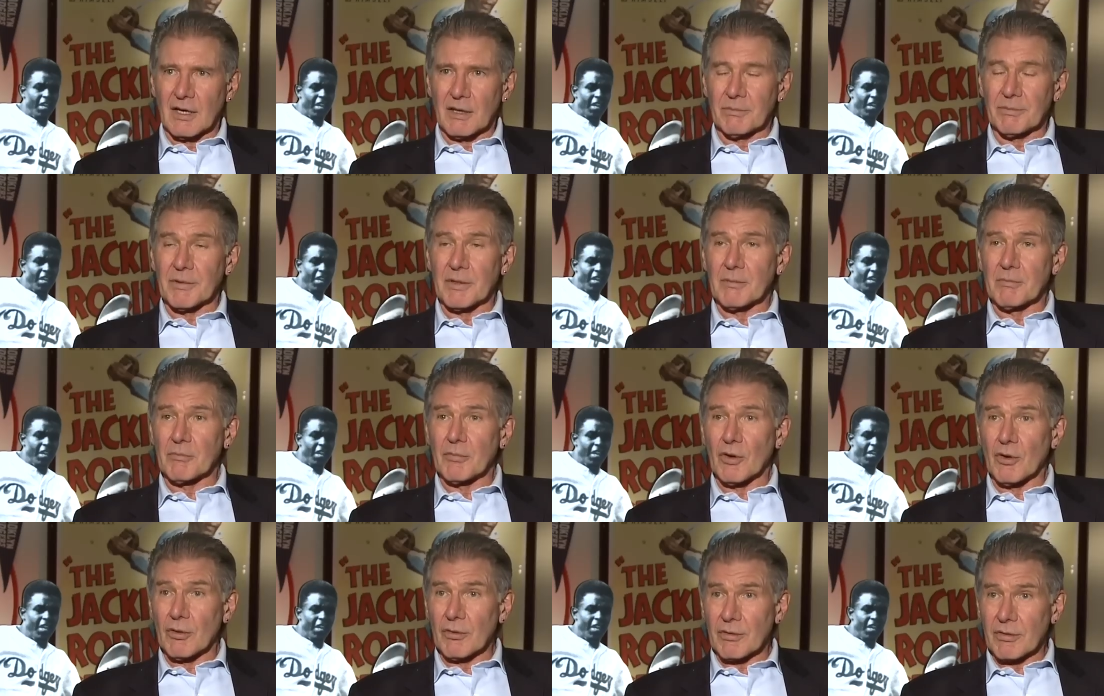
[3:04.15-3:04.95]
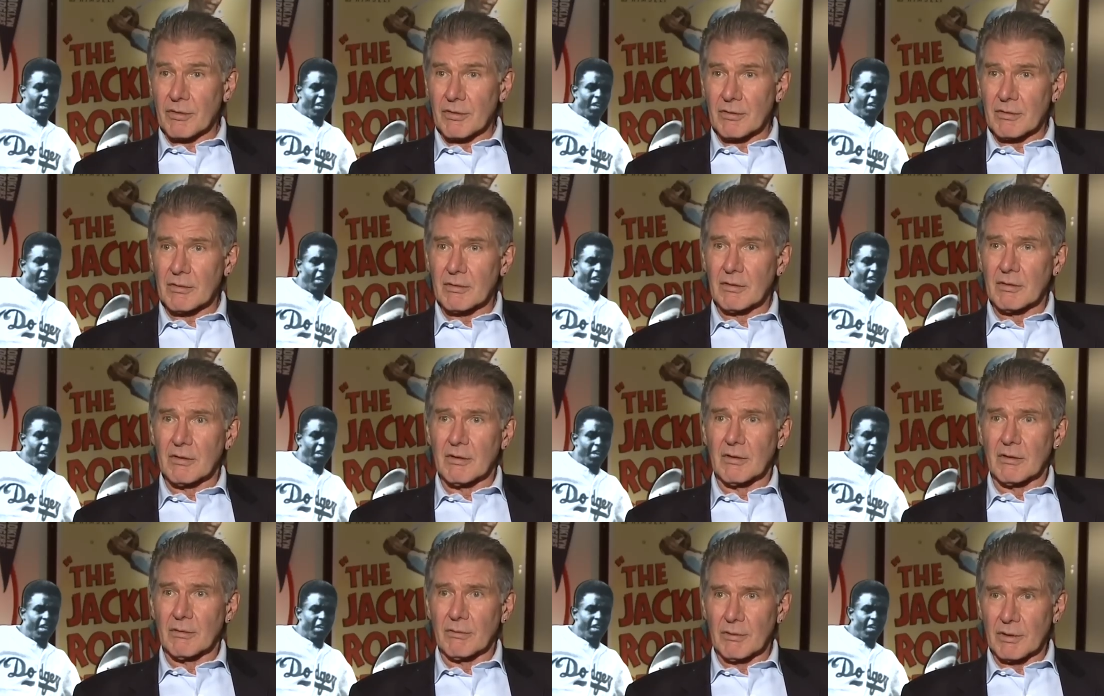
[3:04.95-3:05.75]
Speaker 1: helped them both
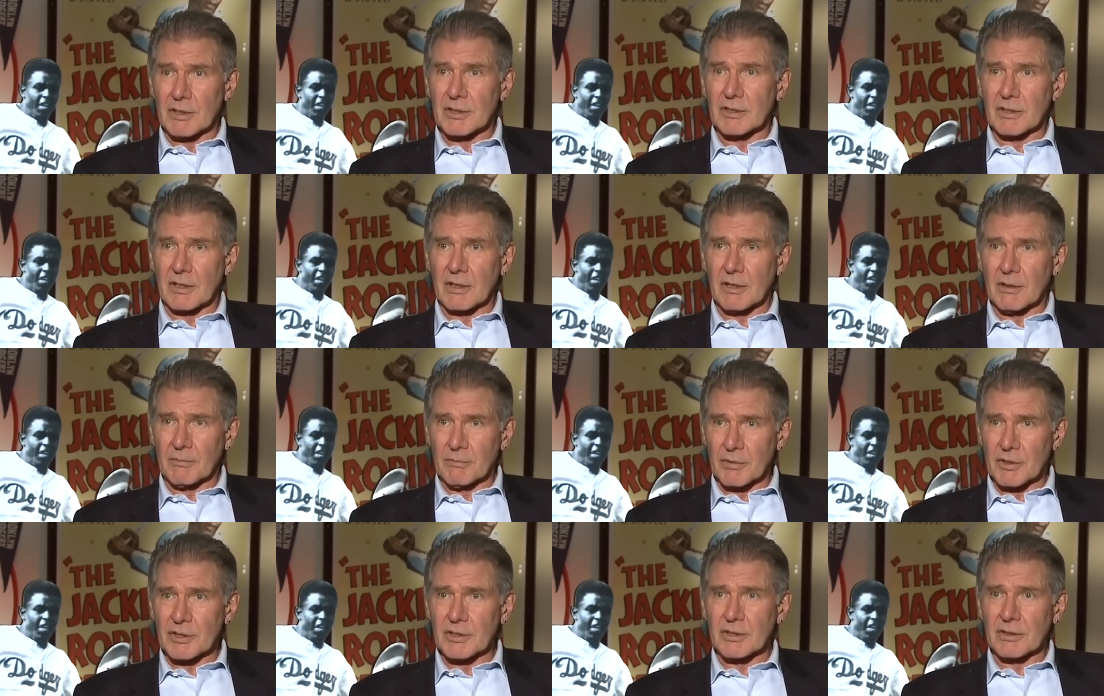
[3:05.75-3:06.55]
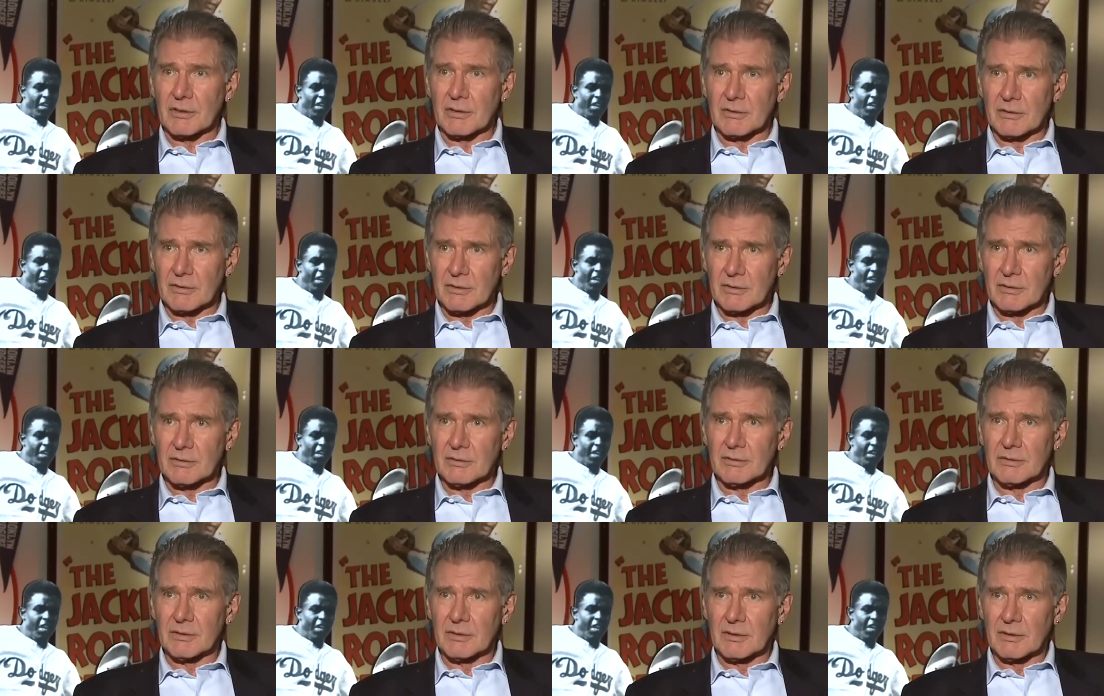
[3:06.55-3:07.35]
reach their ambition.
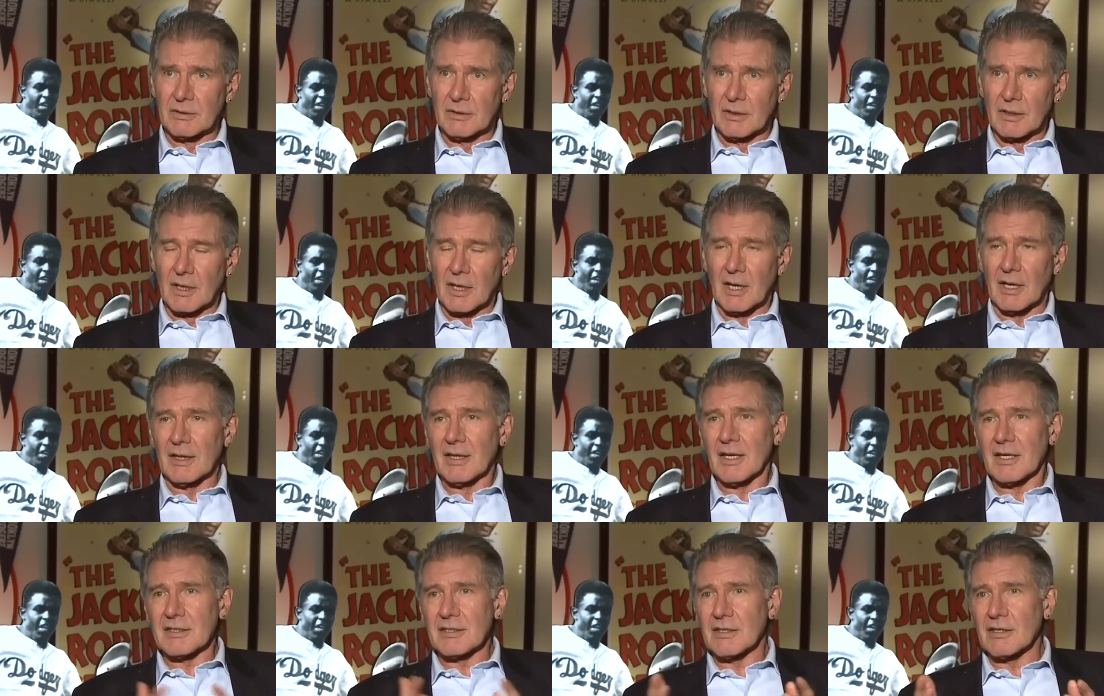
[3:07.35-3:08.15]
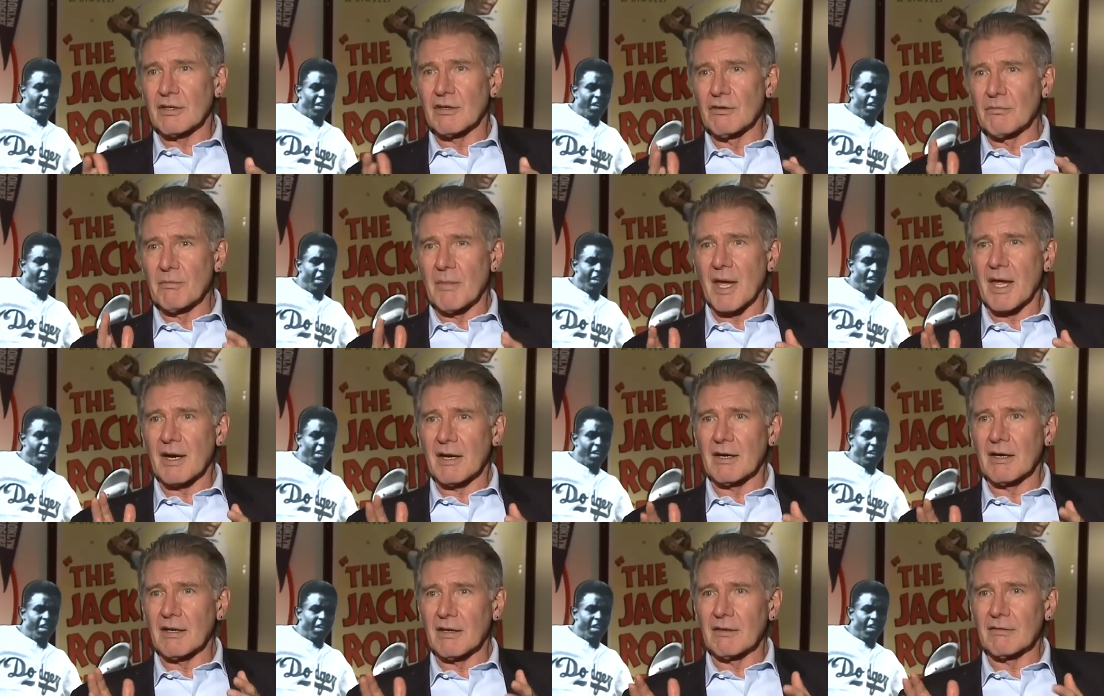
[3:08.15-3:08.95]
And that's the
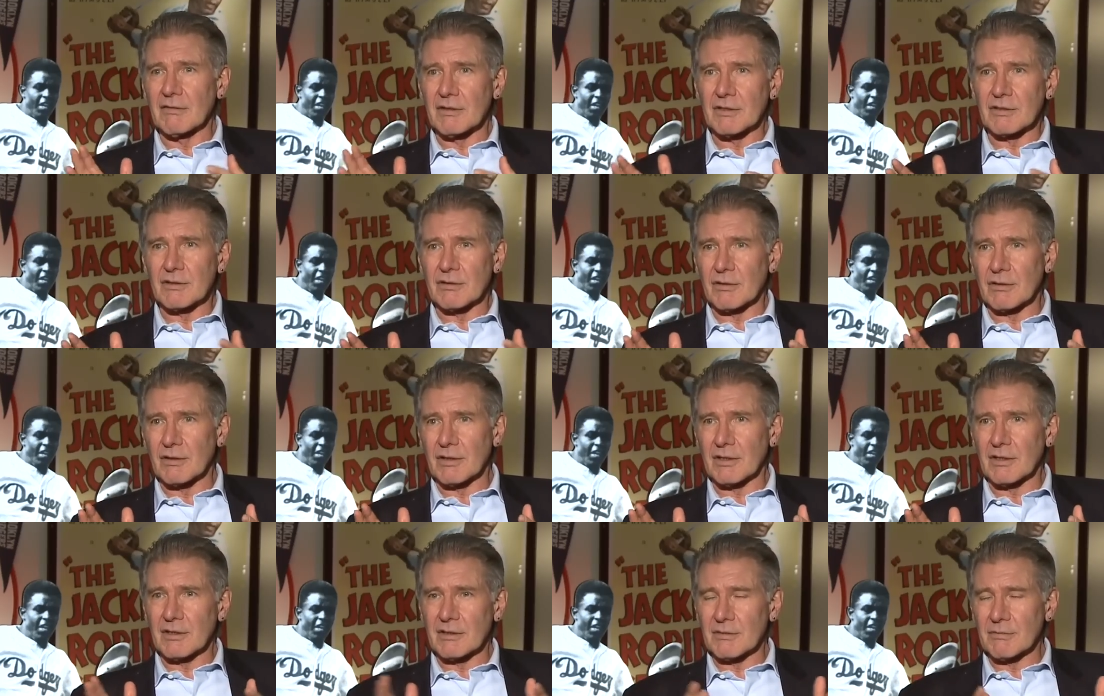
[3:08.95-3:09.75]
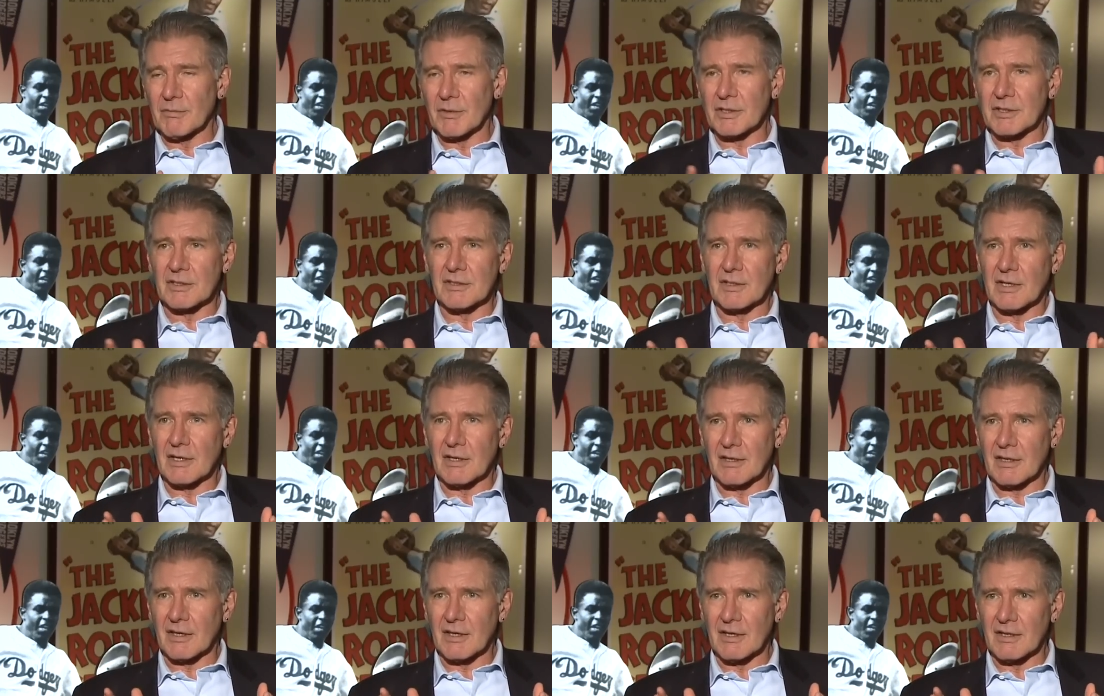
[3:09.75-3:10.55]
humanity of the story as much as
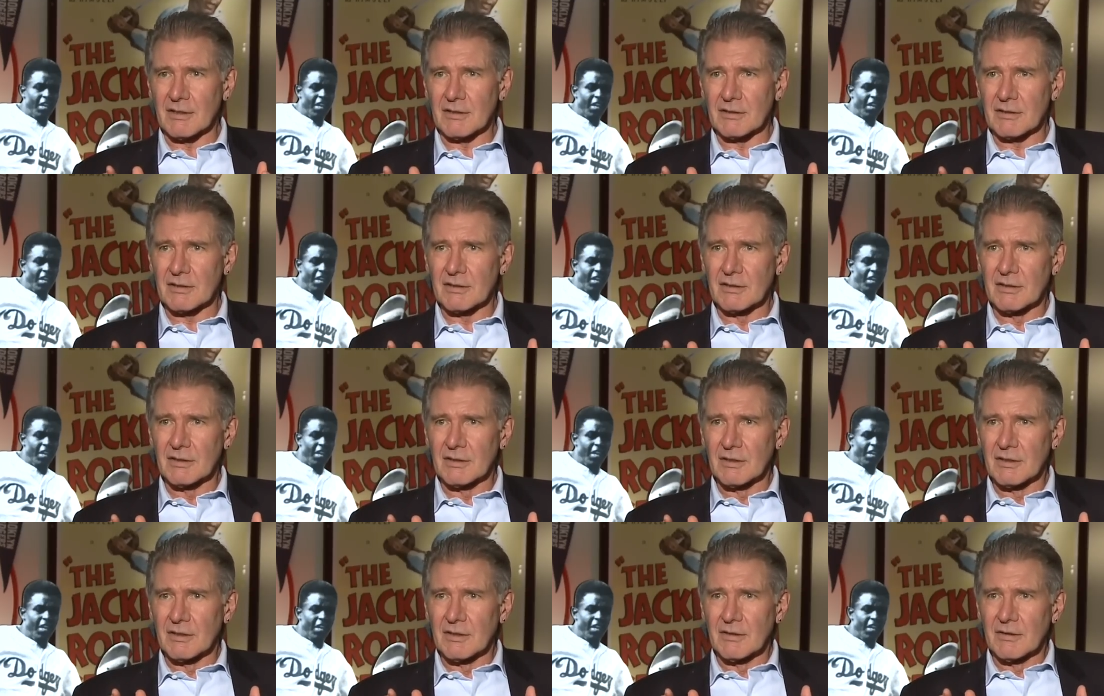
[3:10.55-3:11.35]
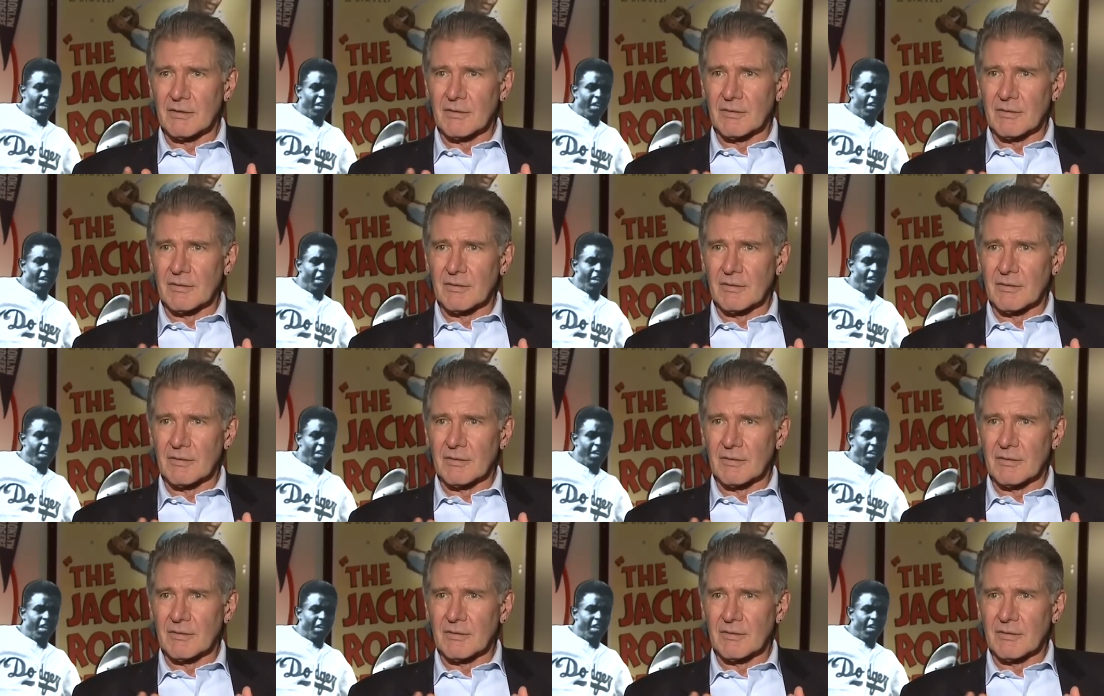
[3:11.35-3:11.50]
anything else. Yeah.